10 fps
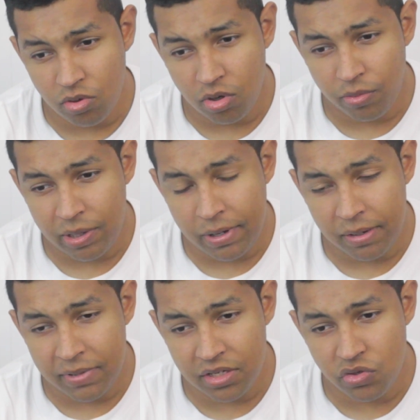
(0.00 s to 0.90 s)
or would I
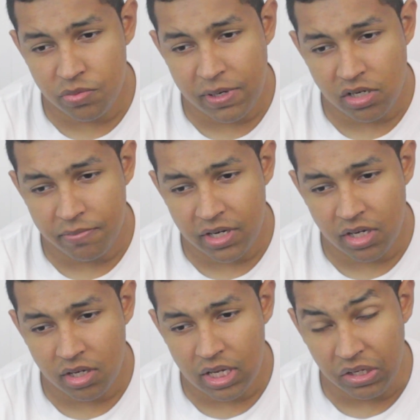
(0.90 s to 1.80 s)
recommend that you spend your
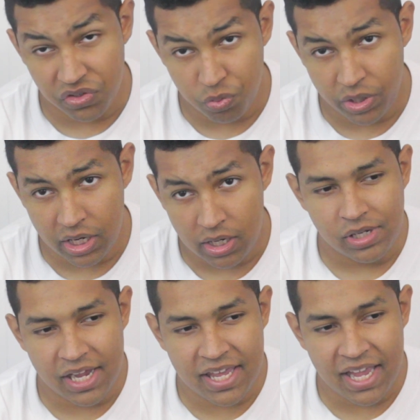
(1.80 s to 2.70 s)
money elsewhere?
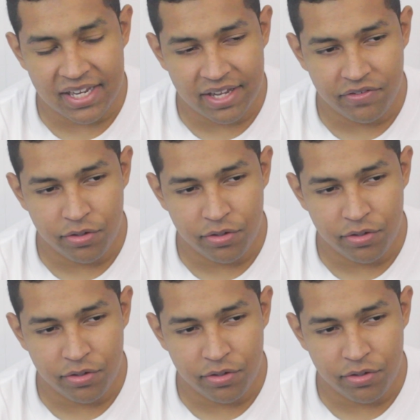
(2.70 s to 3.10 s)
I can't give